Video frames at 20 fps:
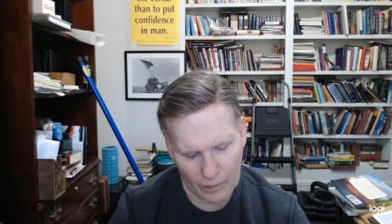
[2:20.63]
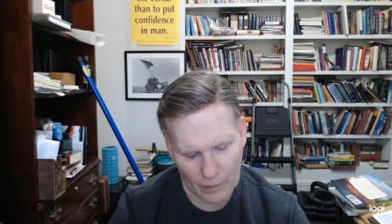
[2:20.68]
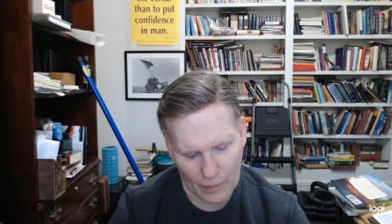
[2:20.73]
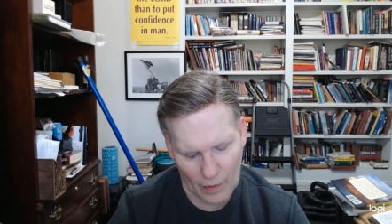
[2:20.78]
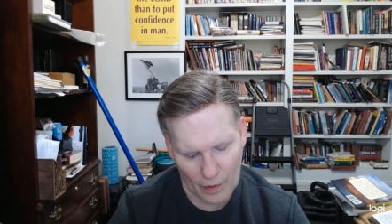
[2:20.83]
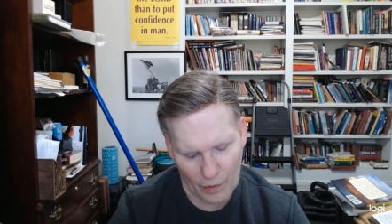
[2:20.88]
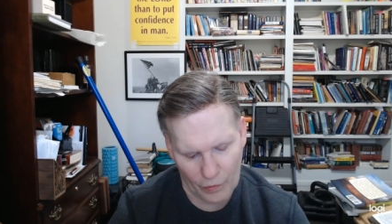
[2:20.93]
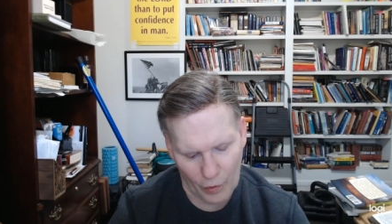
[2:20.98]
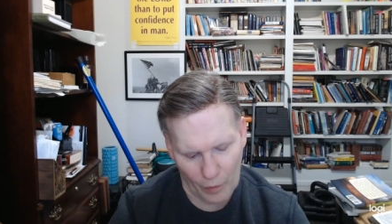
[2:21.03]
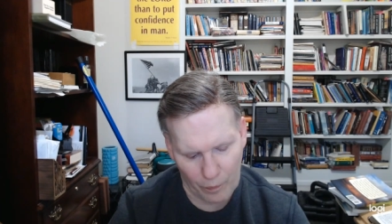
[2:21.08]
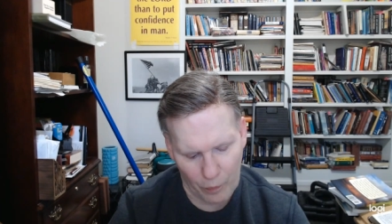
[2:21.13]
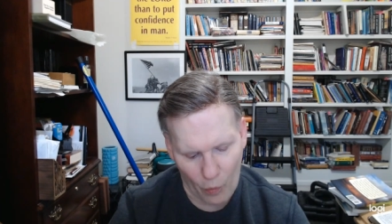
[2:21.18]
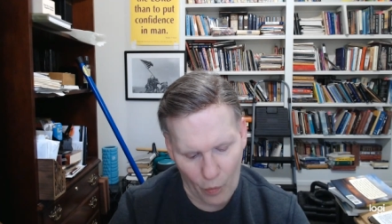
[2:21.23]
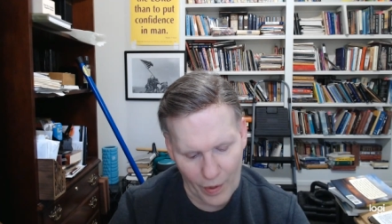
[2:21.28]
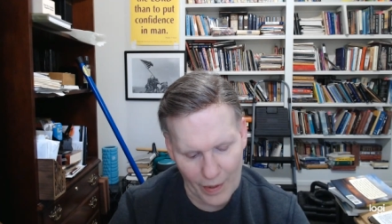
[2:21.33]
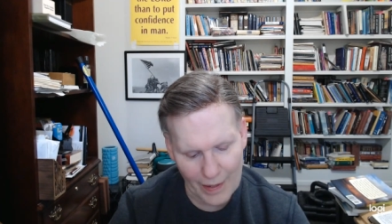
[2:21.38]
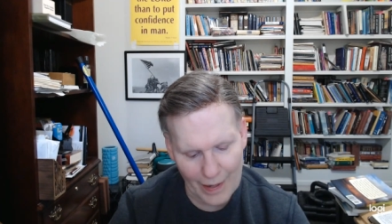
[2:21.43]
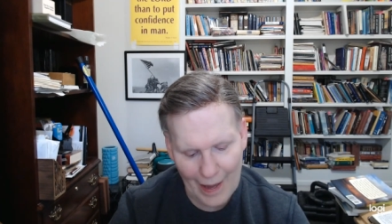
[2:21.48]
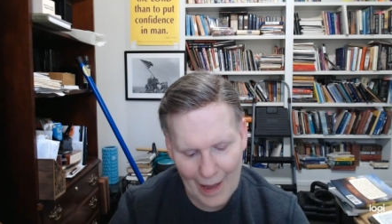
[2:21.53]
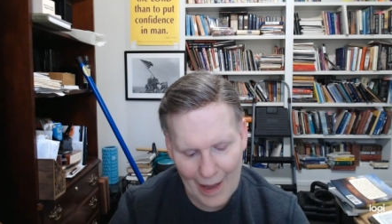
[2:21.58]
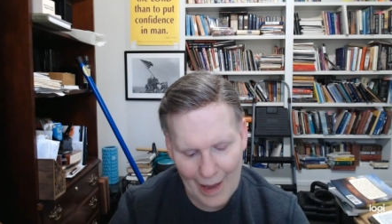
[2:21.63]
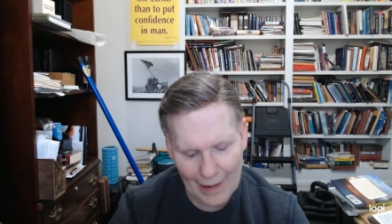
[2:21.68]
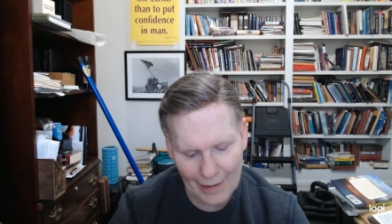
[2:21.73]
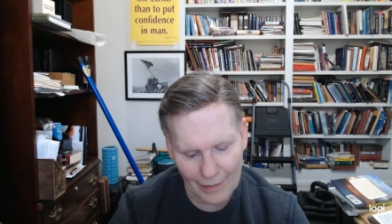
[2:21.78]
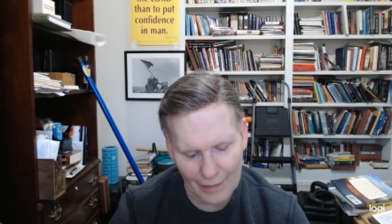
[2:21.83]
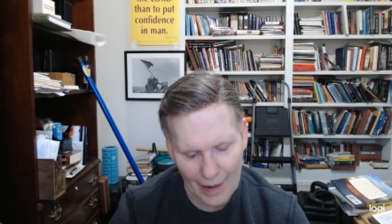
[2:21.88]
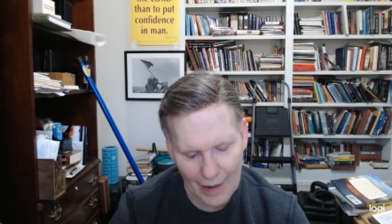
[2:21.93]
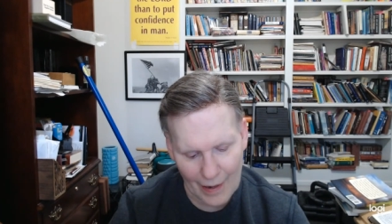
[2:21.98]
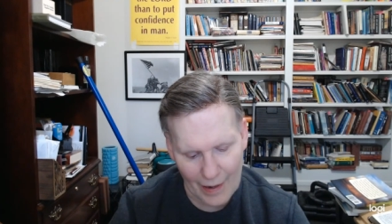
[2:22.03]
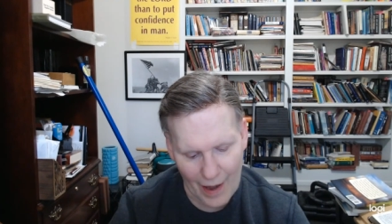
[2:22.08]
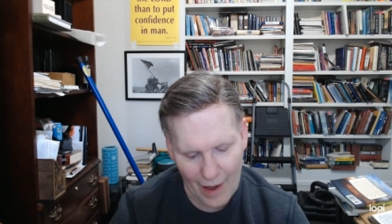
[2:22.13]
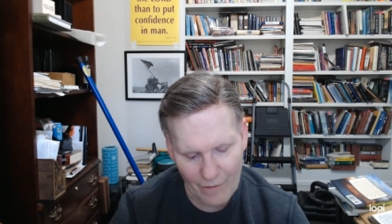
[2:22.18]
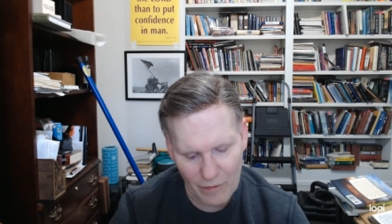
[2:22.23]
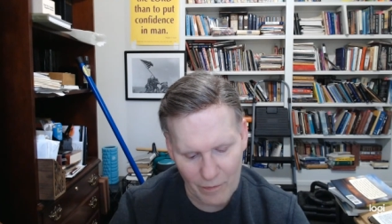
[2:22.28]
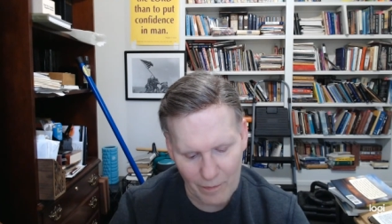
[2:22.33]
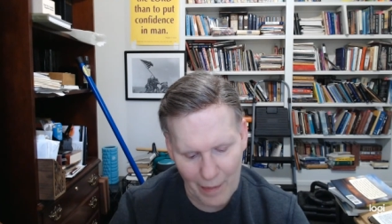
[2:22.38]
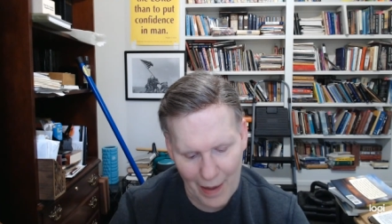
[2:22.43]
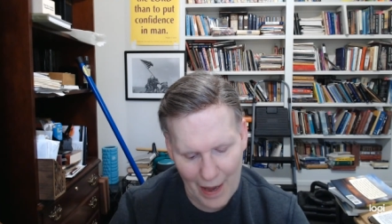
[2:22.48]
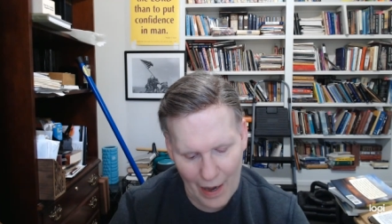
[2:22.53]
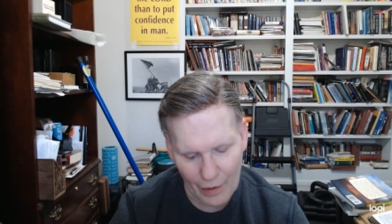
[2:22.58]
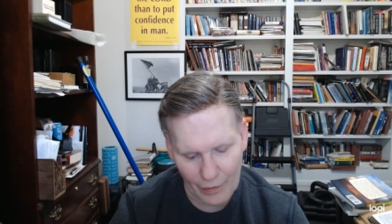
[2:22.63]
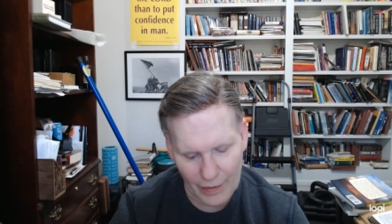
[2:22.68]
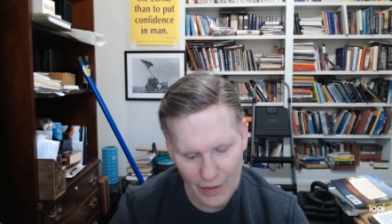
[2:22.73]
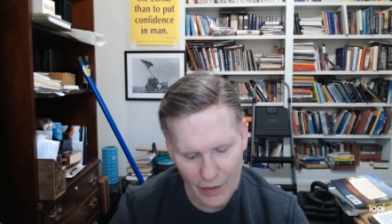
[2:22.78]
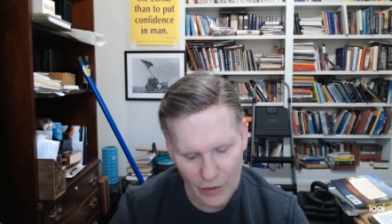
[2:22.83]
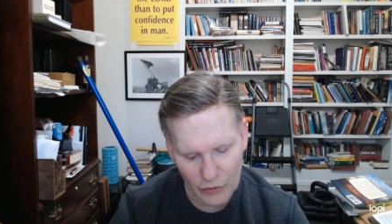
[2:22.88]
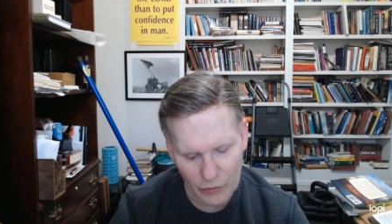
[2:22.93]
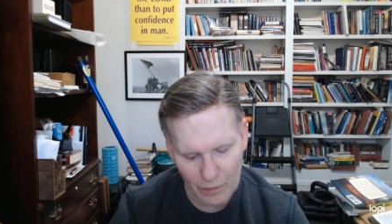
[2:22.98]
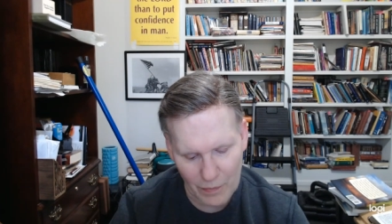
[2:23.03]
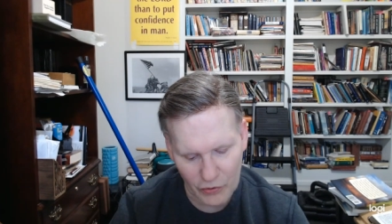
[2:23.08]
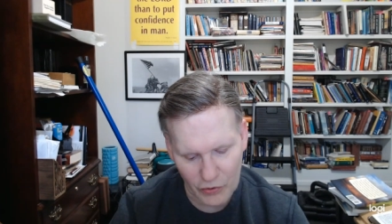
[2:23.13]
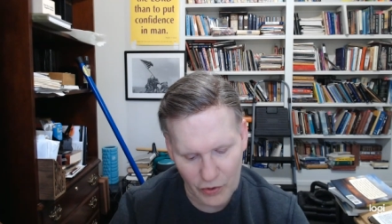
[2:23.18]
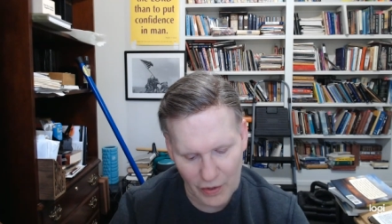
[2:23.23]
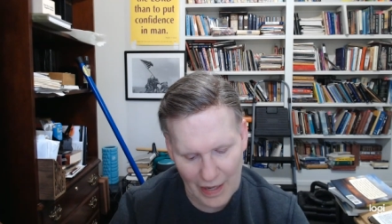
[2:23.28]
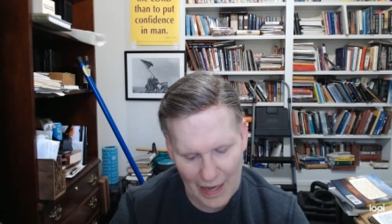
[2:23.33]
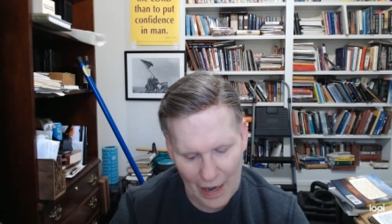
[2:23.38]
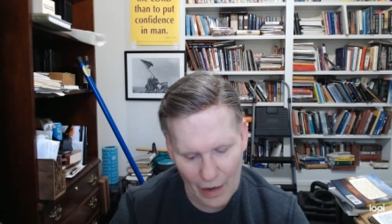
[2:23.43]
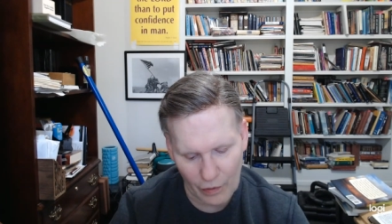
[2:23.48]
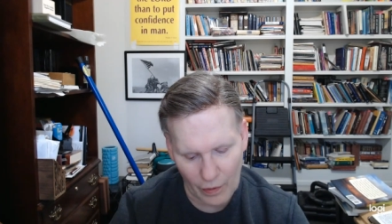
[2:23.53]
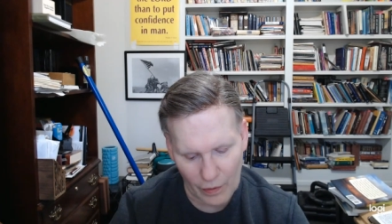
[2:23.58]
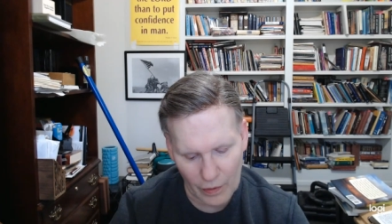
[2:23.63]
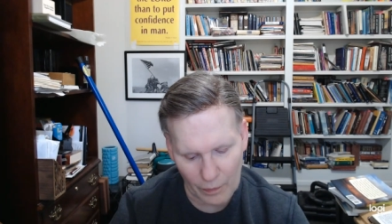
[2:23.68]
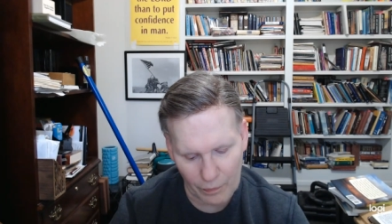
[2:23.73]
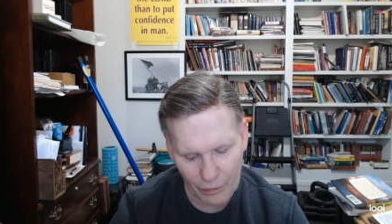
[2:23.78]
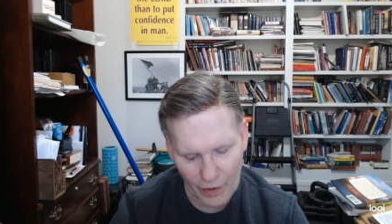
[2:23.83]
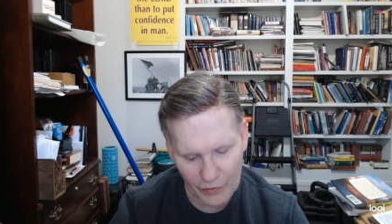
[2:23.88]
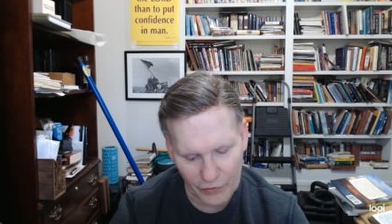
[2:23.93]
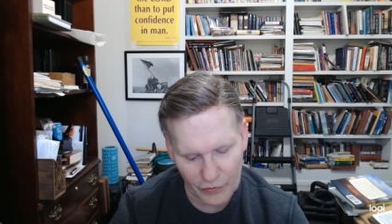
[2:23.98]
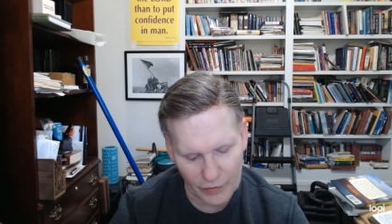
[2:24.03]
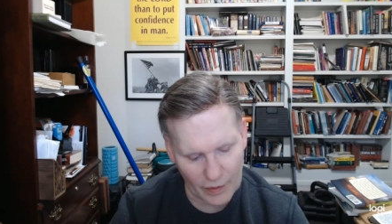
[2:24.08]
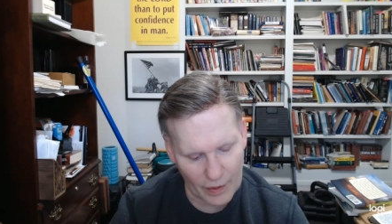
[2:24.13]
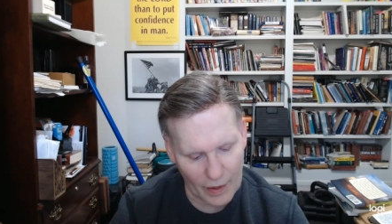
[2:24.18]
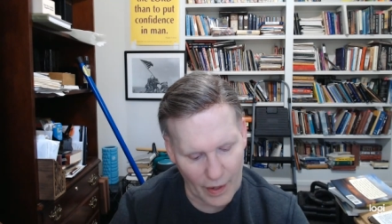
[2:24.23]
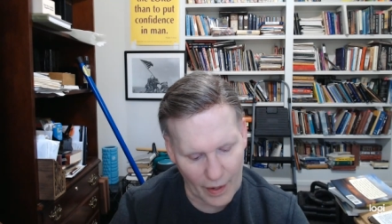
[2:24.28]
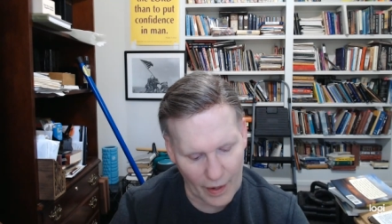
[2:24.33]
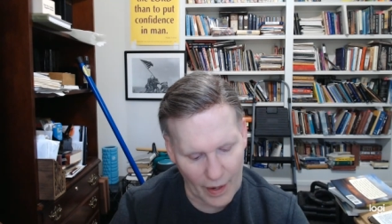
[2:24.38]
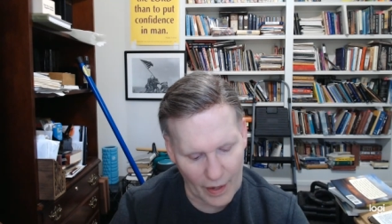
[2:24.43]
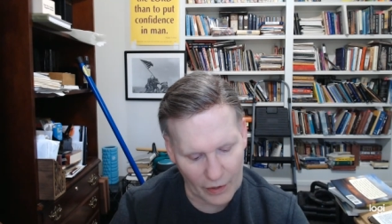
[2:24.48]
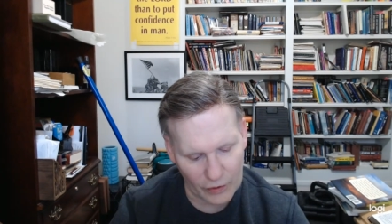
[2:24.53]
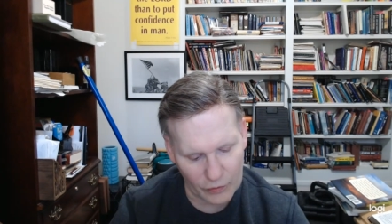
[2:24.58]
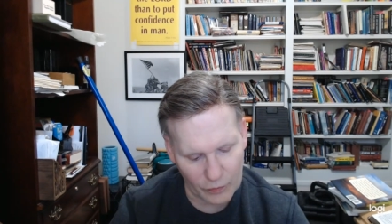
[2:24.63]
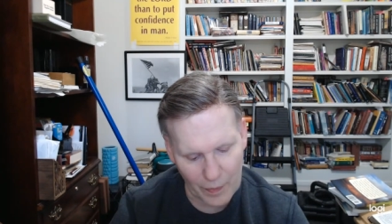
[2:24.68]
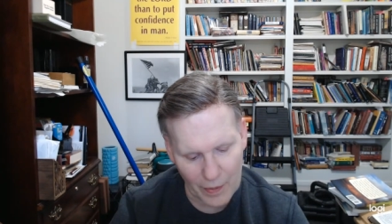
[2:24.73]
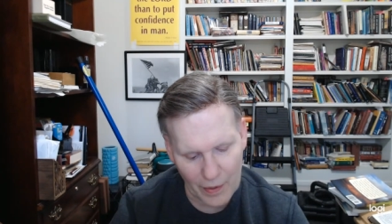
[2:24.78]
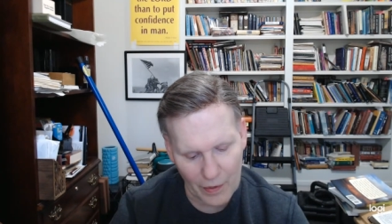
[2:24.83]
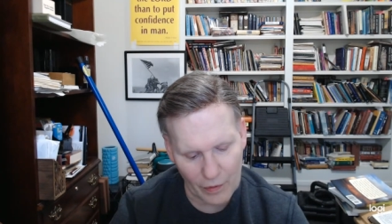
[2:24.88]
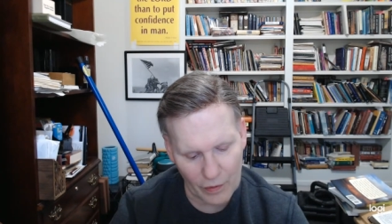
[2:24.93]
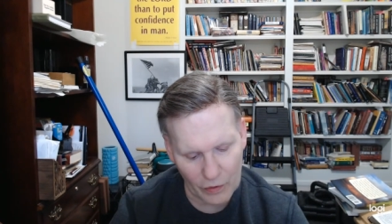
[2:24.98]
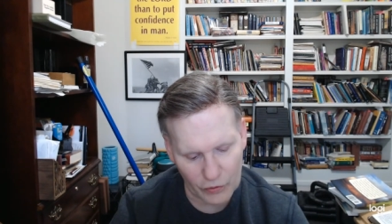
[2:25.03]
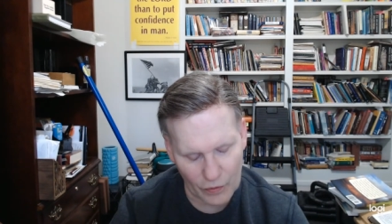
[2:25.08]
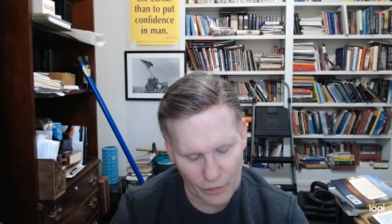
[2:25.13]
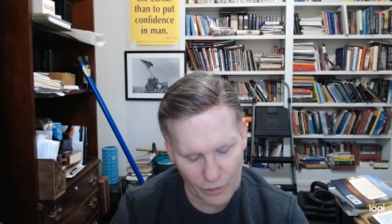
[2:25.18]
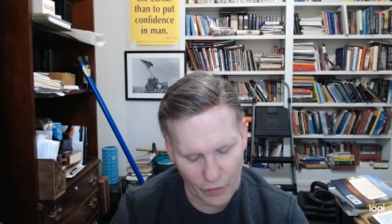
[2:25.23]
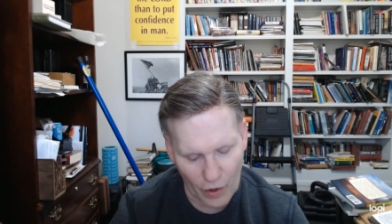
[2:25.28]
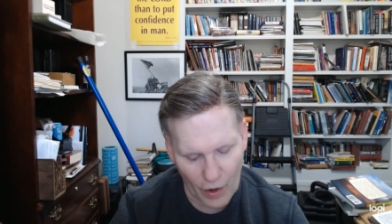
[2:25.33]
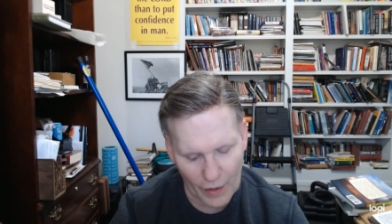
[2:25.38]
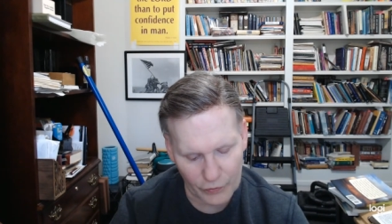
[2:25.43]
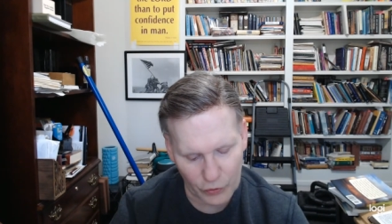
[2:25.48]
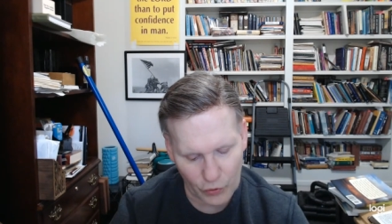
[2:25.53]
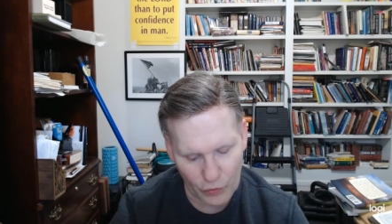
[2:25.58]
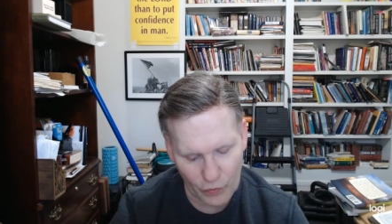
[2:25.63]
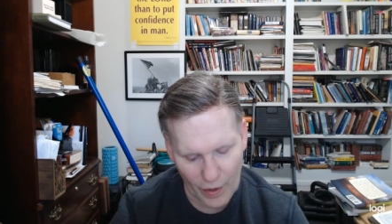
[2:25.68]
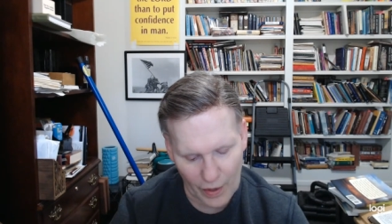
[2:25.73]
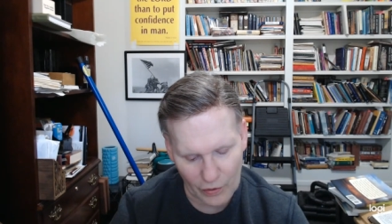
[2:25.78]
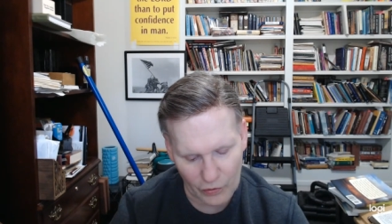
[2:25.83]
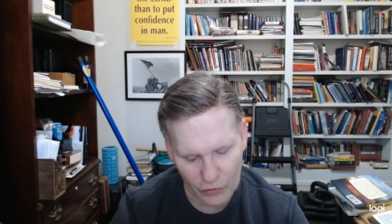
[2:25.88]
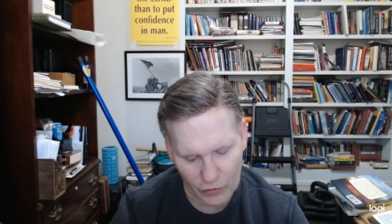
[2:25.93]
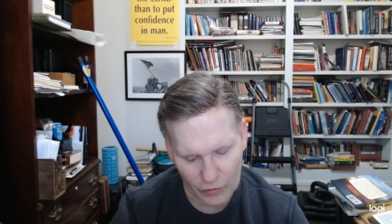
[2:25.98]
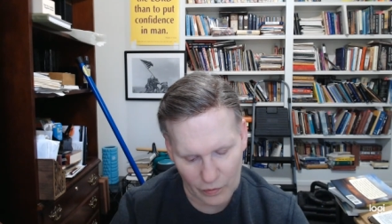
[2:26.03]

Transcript: though born again and heaven bound, he is missing out on the present uh, experience of God's grace.